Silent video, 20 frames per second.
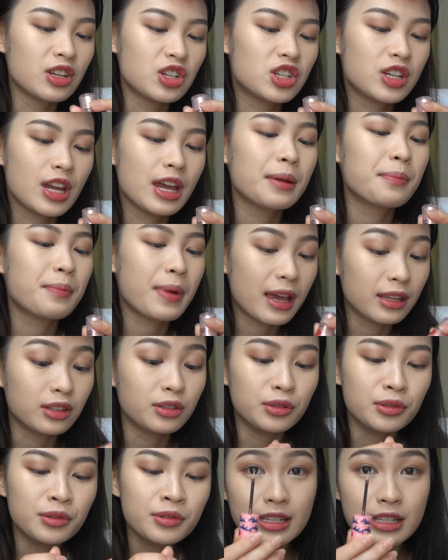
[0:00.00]
shade
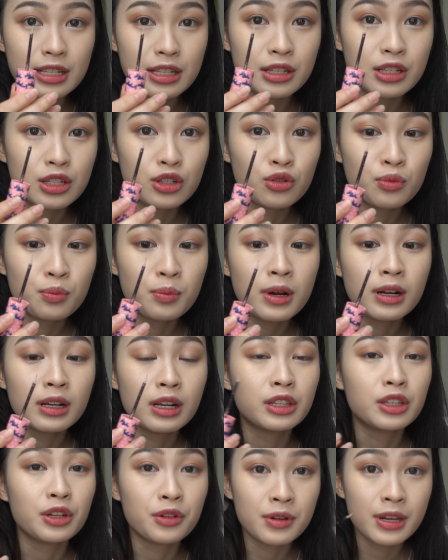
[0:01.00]
Petal. This is super
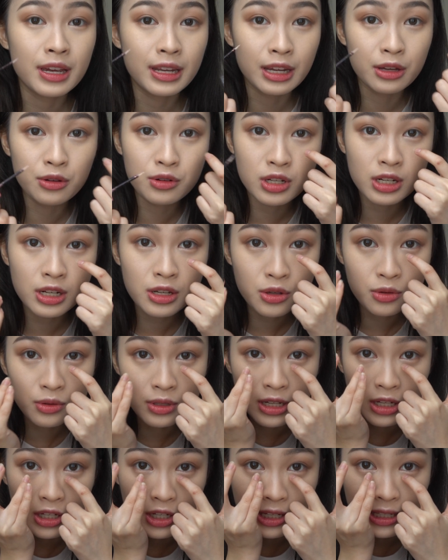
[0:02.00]
glittery and I usually use
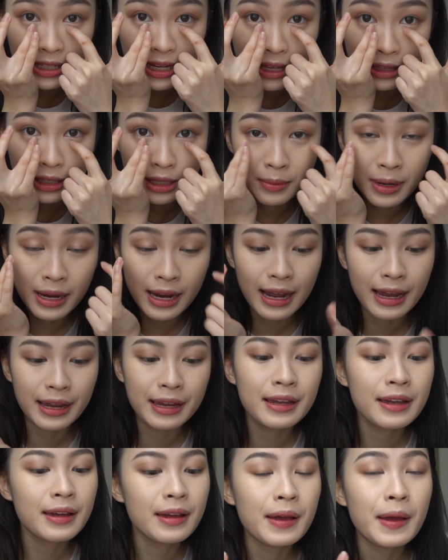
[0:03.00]
it just under my
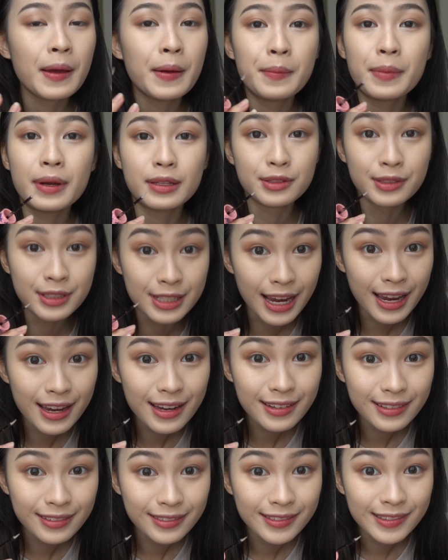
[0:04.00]
eye, but today
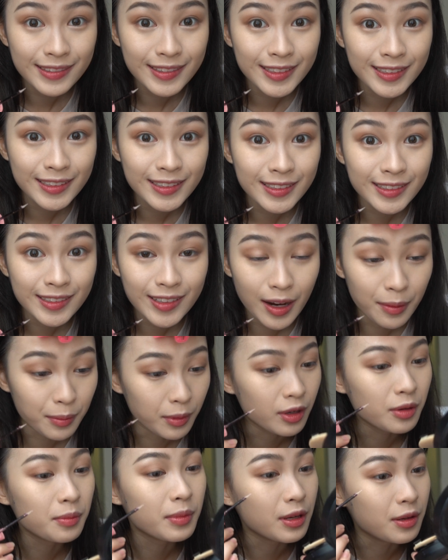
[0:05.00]
I'm
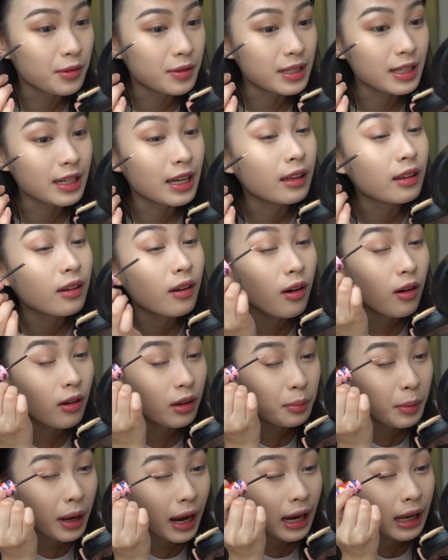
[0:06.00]
gonna be using it
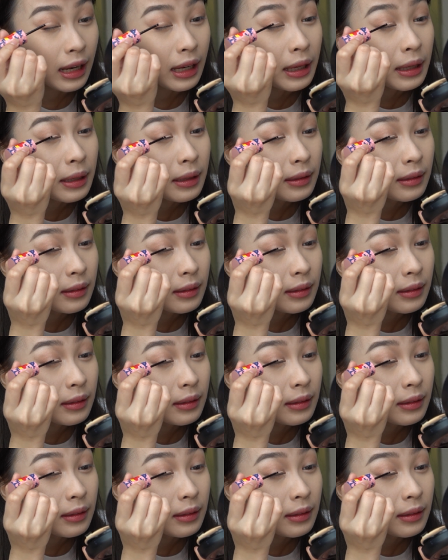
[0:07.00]
on my eyelid.